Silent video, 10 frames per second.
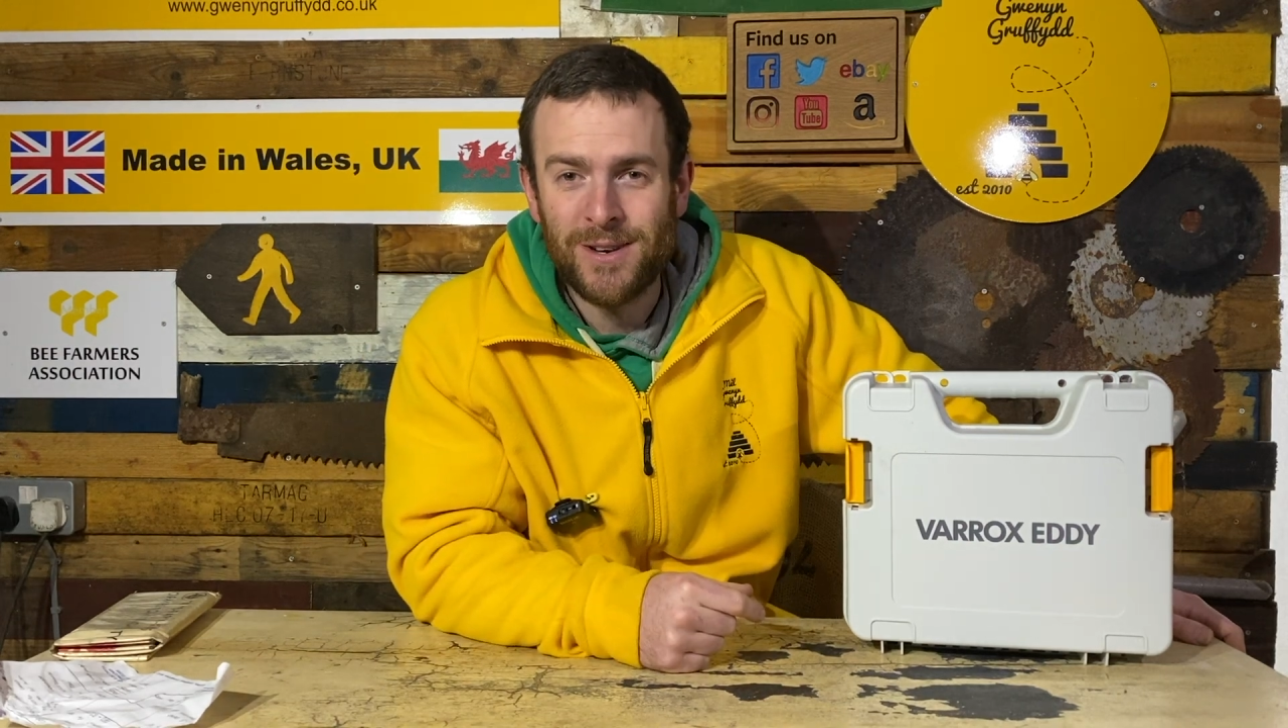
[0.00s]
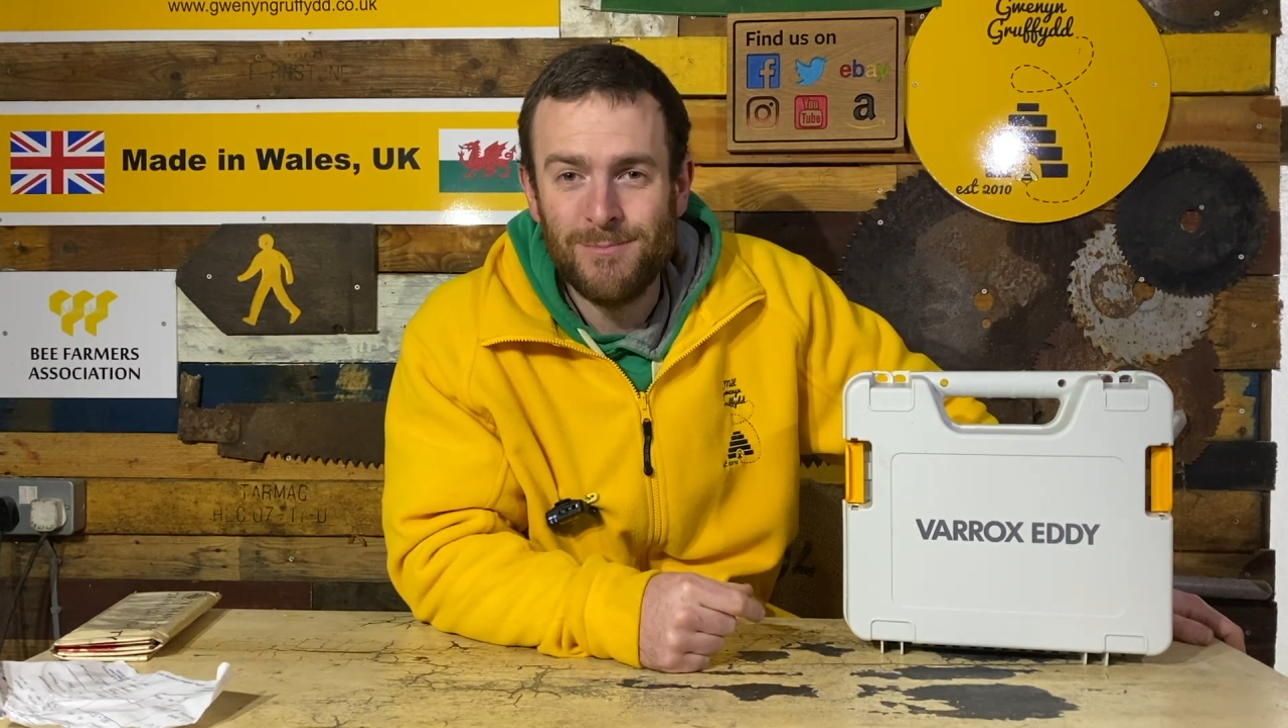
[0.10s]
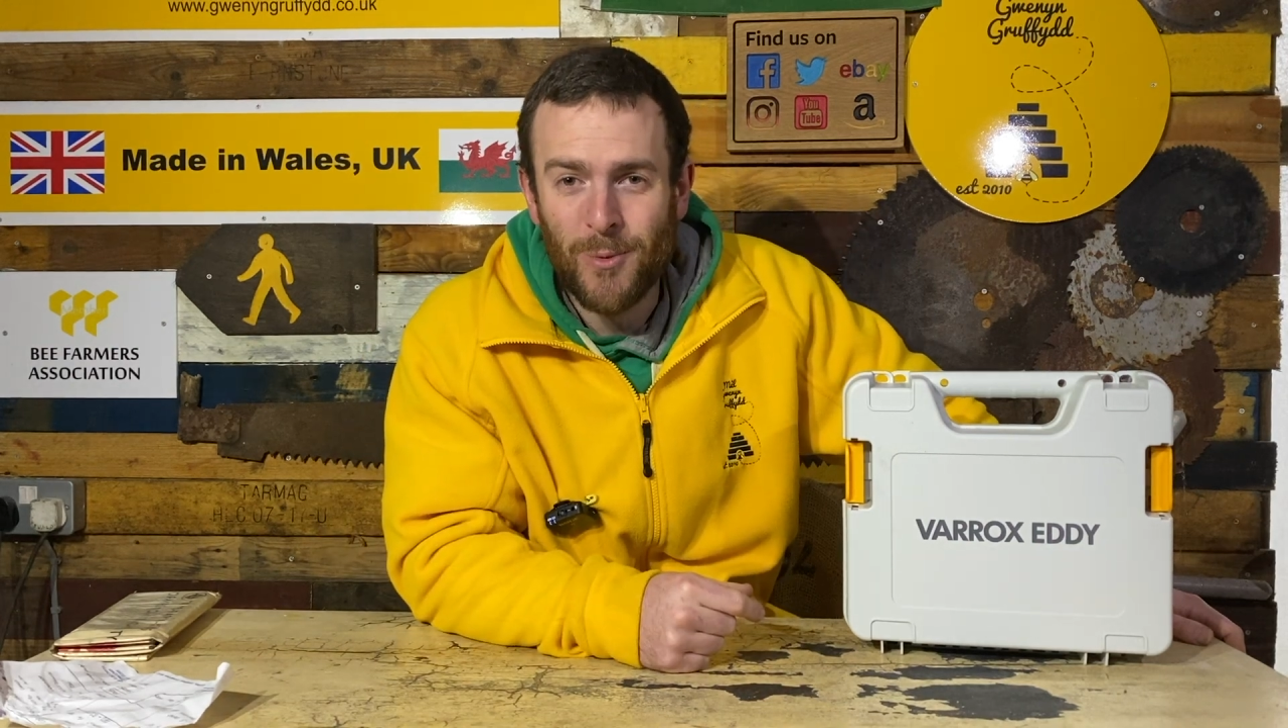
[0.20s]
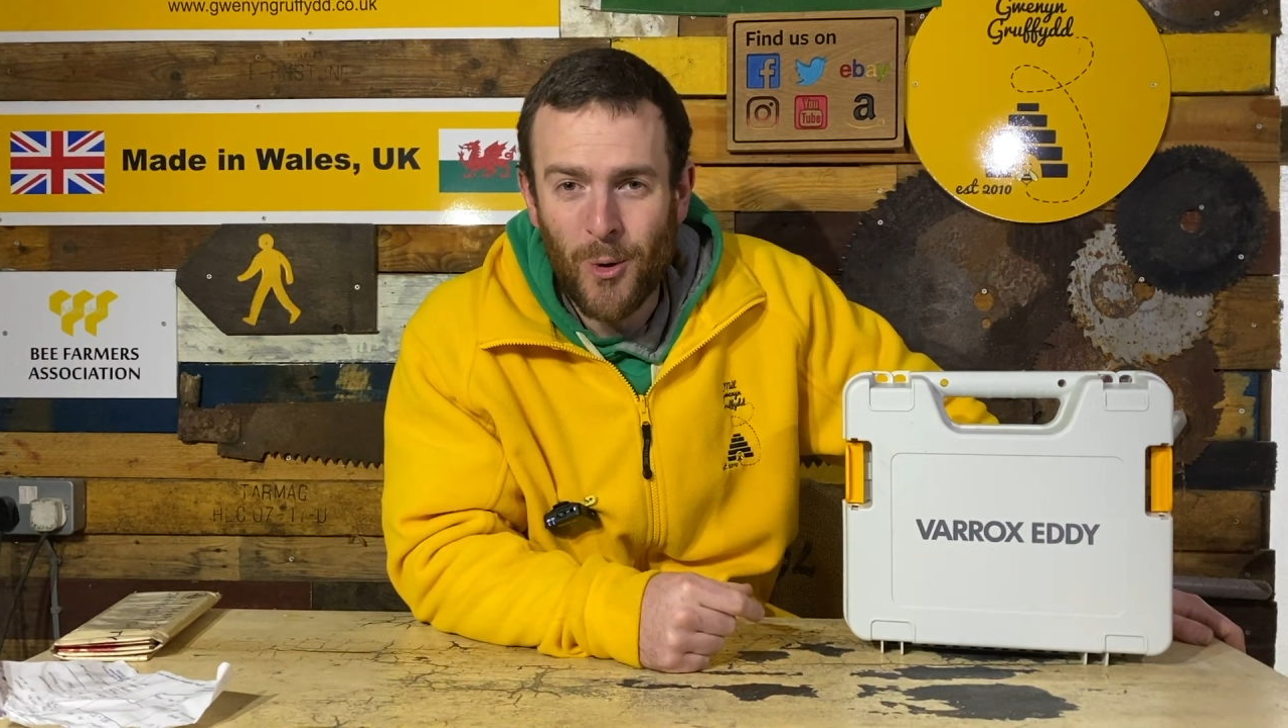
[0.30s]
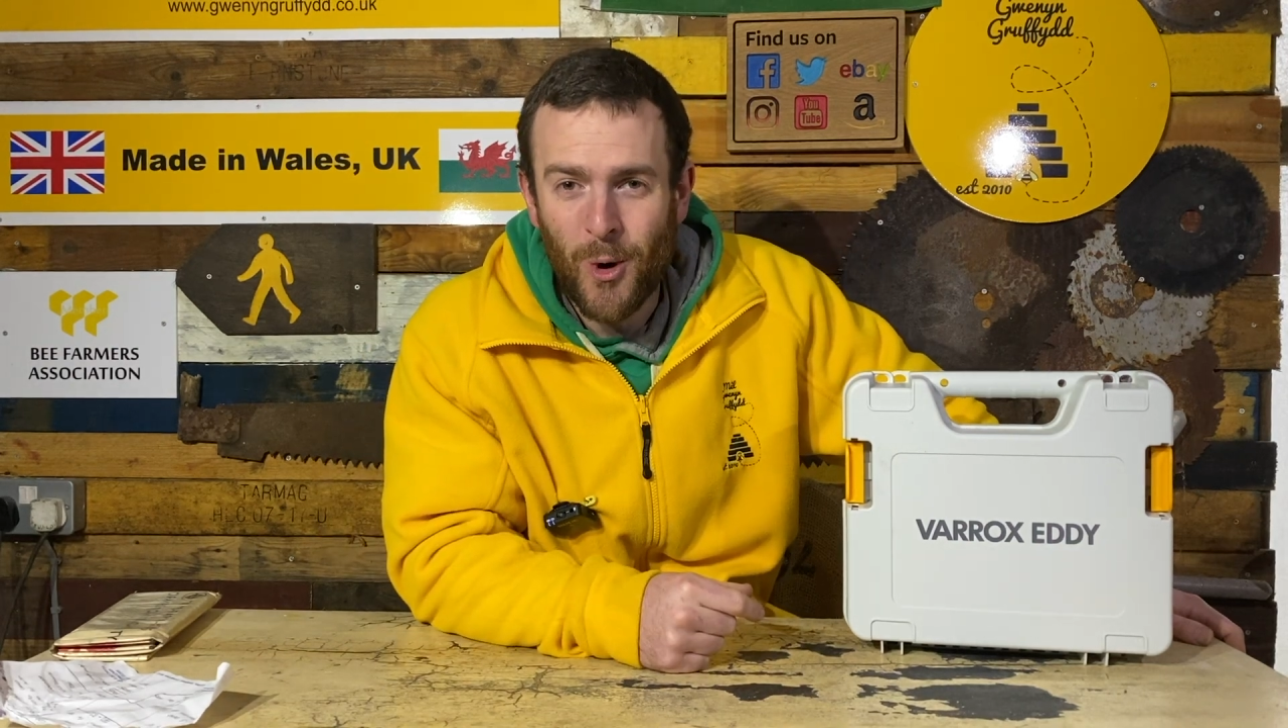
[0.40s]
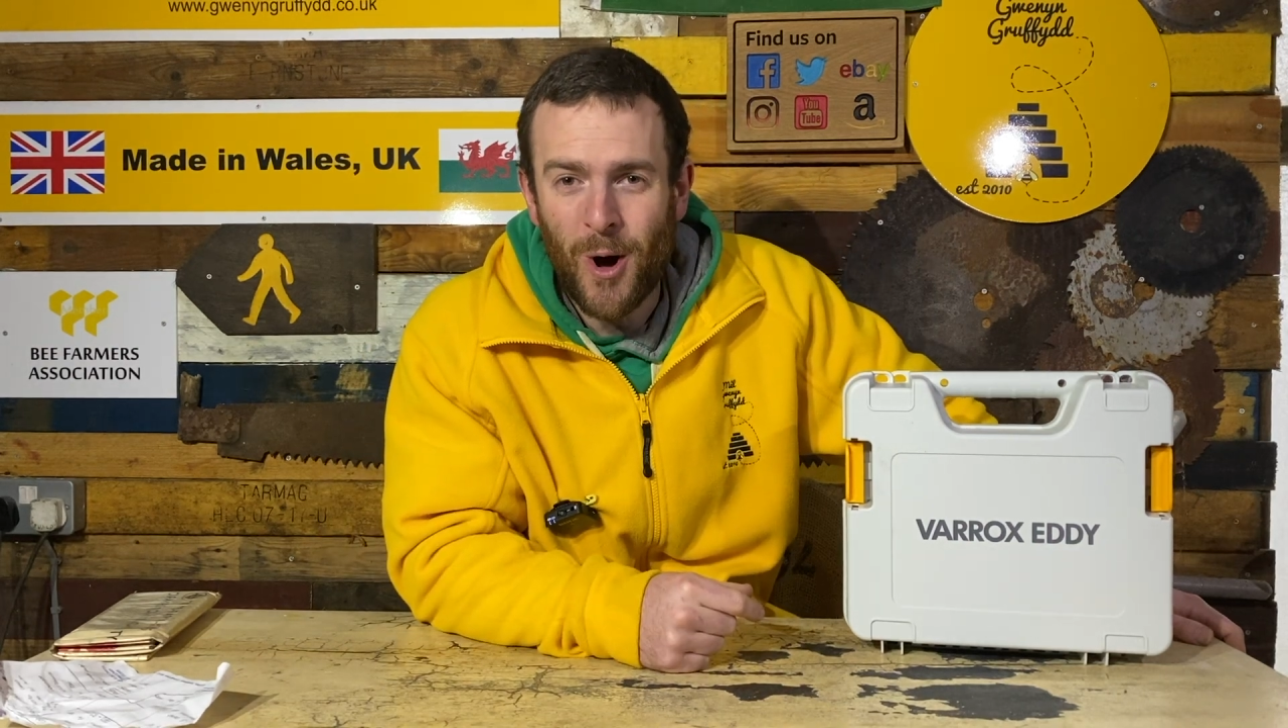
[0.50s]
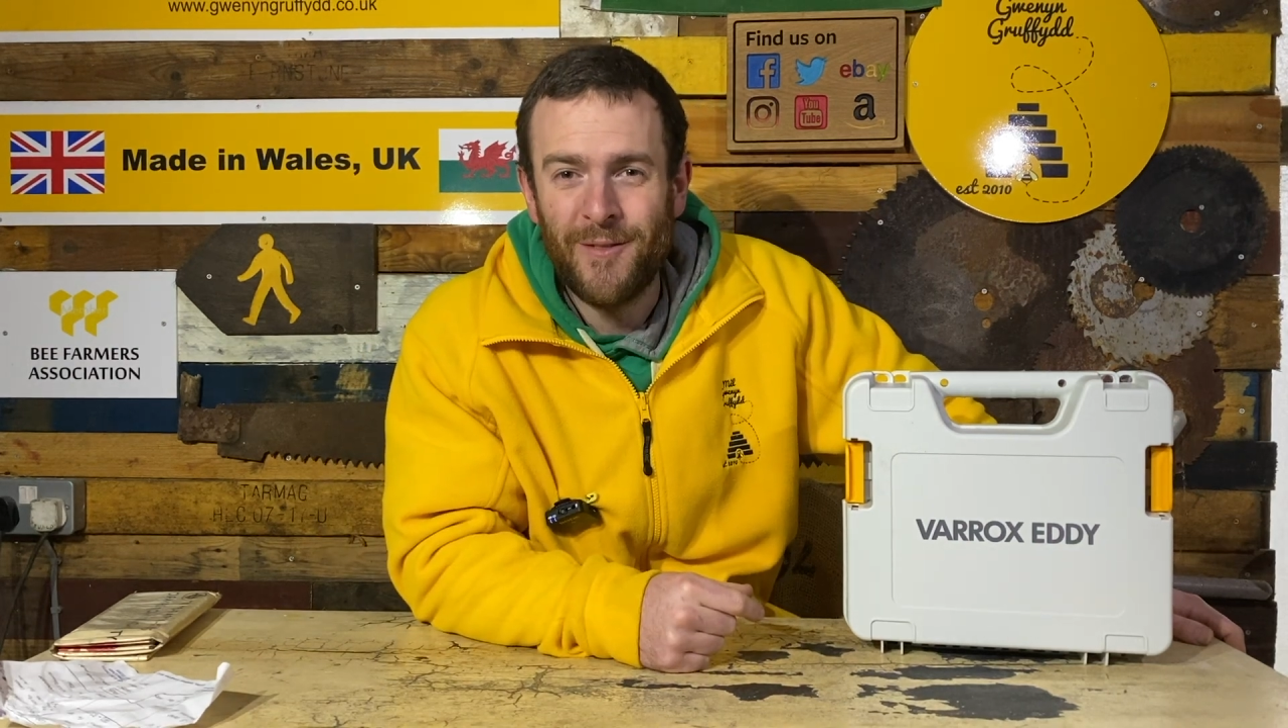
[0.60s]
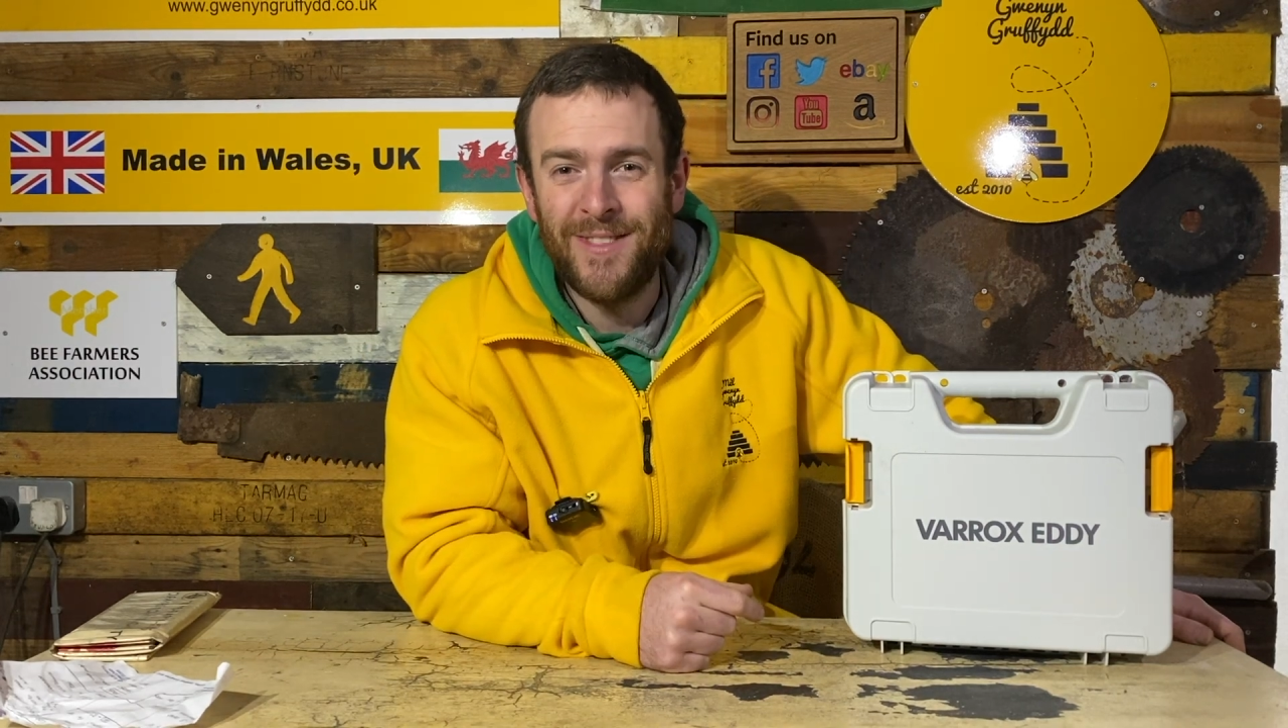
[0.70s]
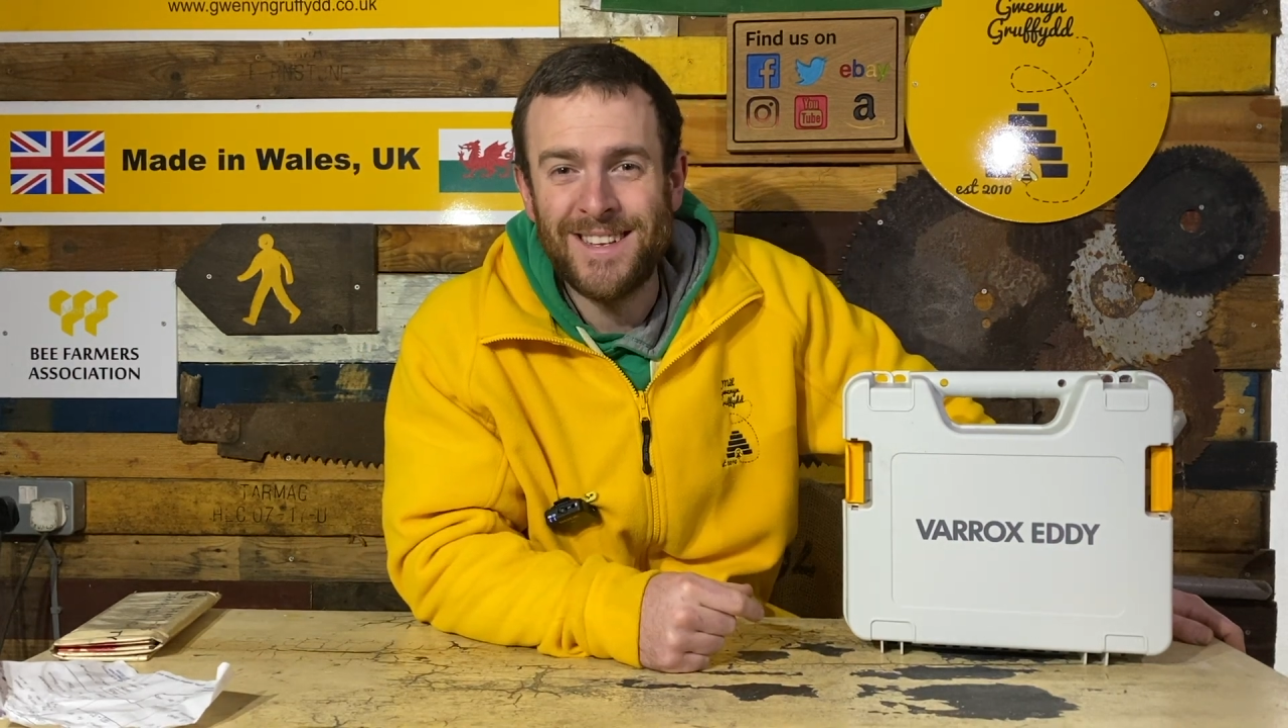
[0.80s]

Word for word: more of the